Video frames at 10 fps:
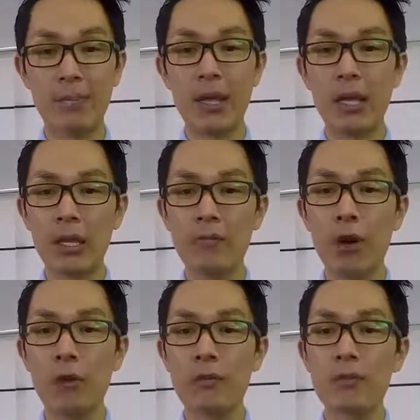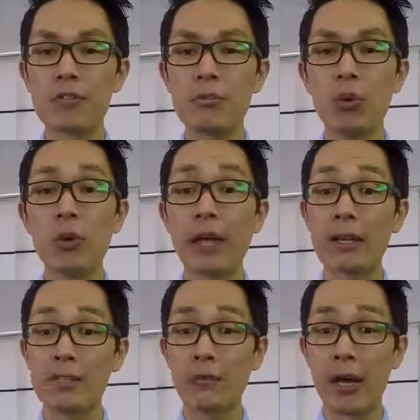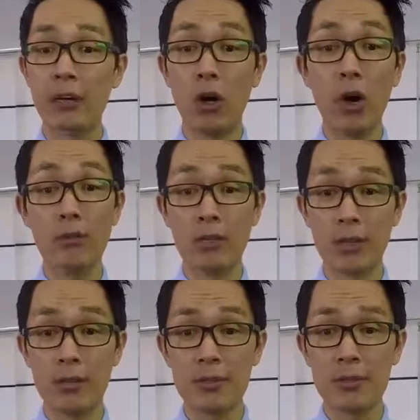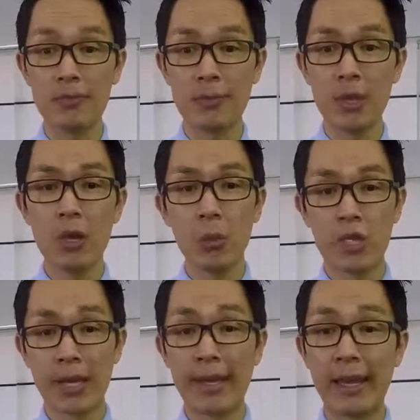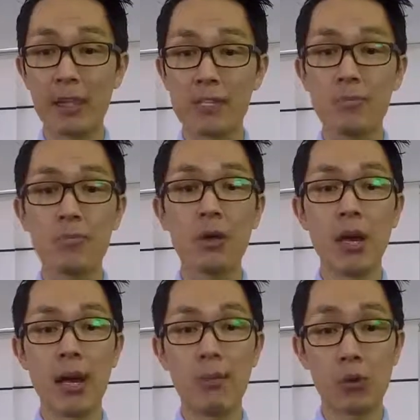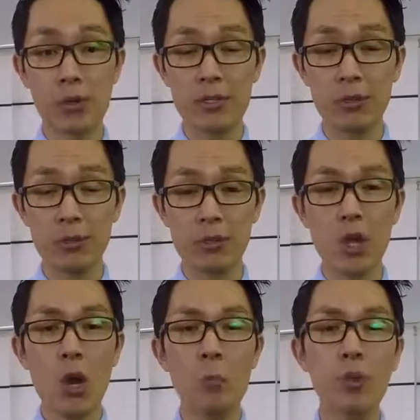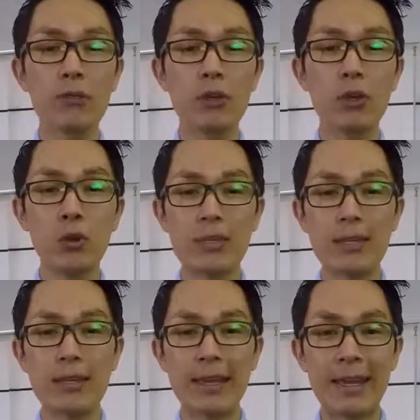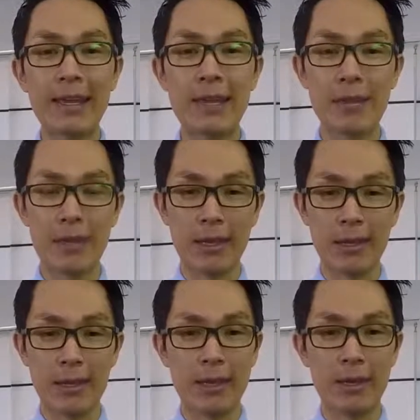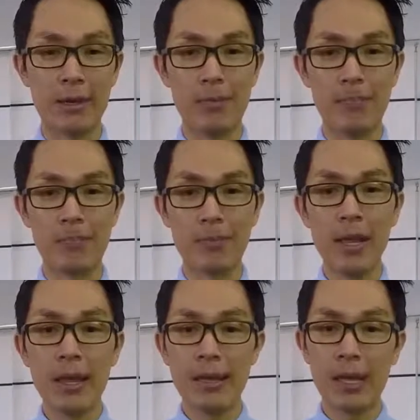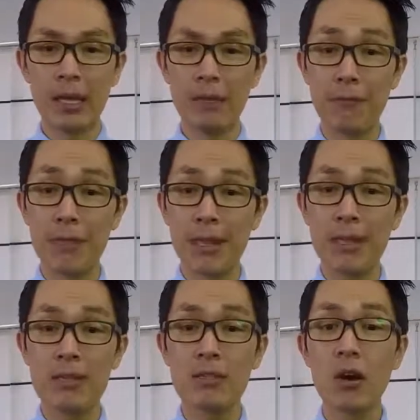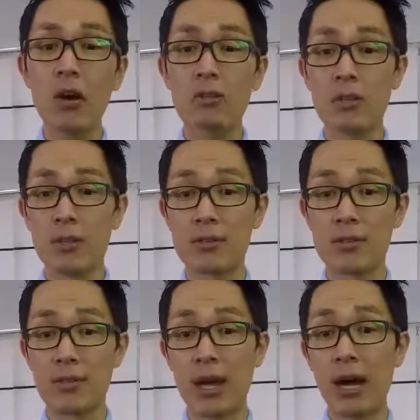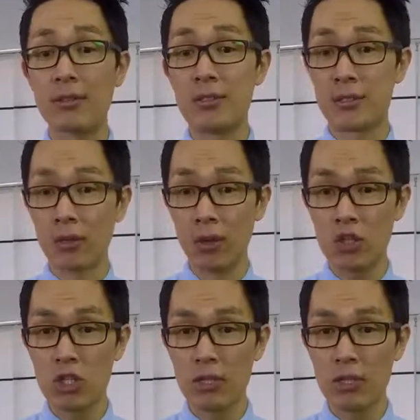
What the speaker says: involving small calcified otoliths, which are calcium crystals moving loosely in the inner ear. Now, if these otoliths are dislodged